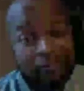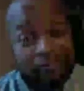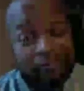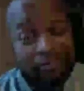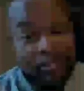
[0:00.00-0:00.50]

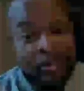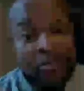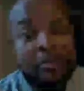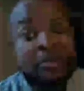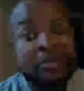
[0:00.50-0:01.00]
Buffalo steak. It
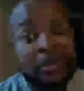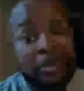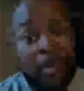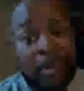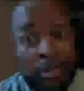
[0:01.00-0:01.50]
was the
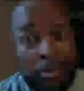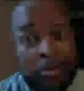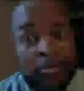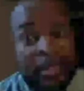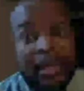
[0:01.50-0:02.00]

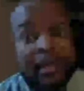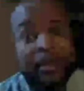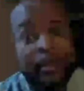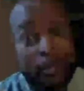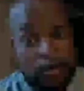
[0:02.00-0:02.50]
bomb.com.
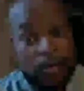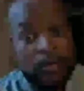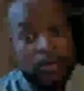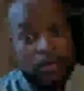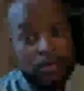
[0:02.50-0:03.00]

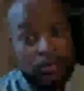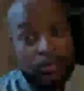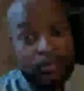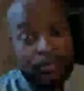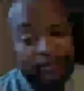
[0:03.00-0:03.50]

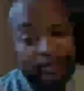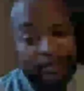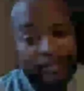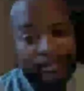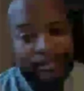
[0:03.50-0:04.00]

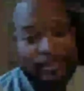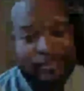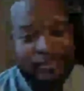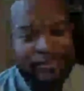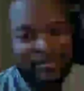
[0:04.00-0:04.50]
Mm-hmm.
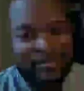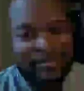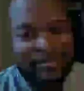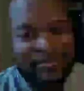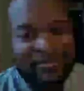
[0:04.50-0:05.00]

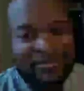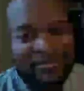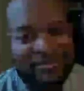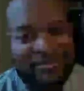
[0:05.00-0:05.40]
Mm-hmm.